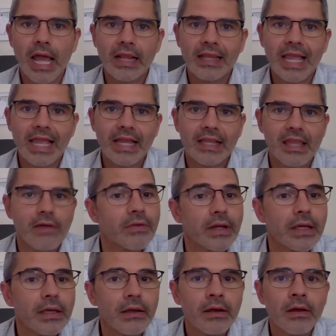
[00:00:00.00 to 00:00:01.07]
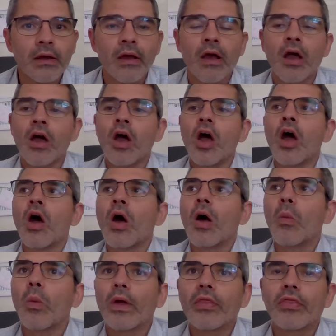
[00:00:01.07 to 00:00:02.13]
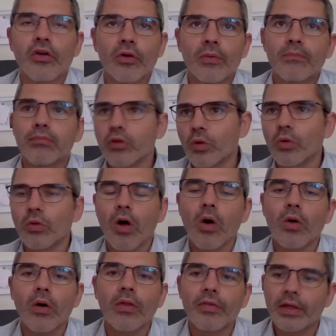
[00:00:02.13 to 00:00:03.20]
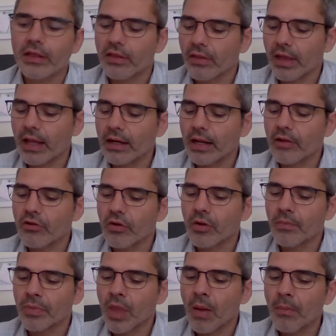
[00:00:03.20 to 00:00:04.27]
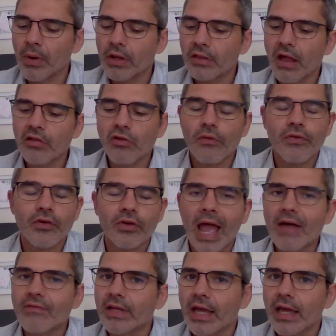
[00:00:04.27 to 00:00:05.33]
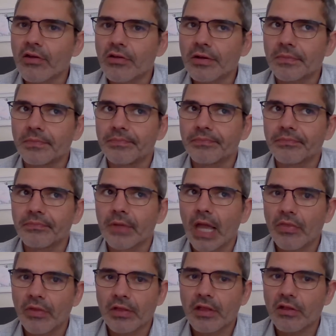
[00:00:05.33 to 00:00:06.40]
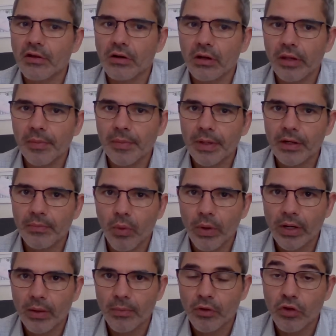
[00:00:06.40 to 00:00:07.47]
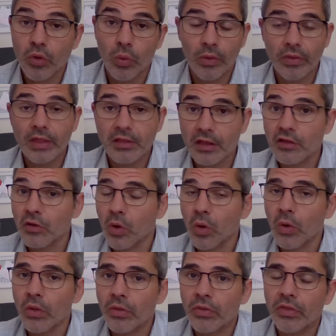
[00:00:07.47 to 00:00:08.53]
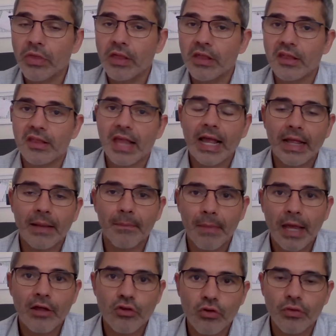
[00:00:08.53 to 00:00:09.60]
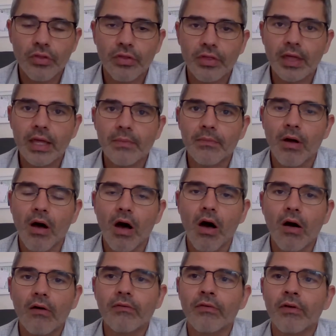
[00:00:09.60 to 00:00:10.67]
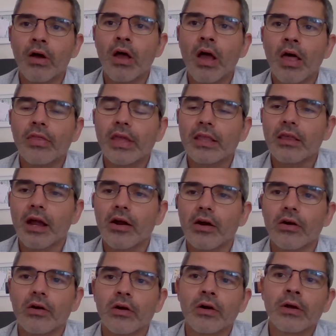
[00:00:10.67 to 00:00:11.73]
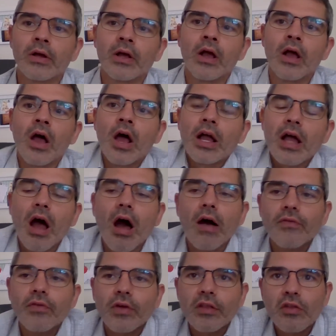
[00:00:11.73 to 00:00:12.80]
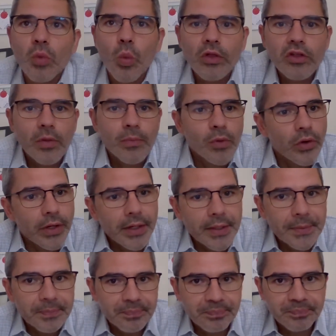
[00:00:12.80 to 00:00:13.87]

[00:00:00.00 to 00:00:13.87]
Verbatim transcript: and negativity with their blue logo and things of that nature. But it's also for navigation. And this is going to lead me to point number two. And this is the second major theme of the entire conference was community.